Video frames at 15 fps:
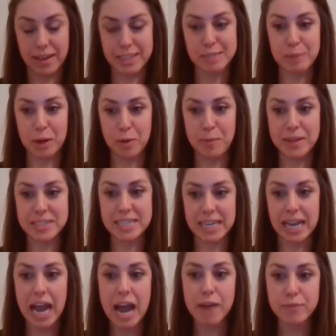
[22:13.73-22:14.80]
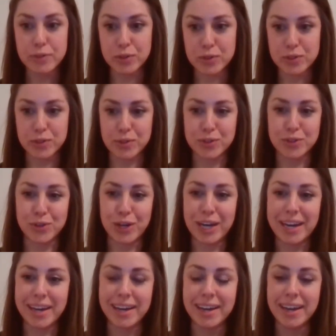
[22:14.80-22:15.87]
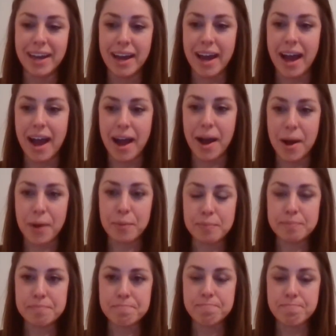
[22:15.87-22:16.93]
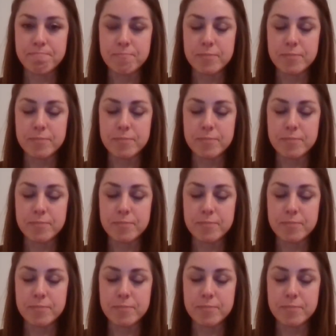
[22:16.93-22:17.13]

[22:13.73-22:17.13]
experimenting after surgery um,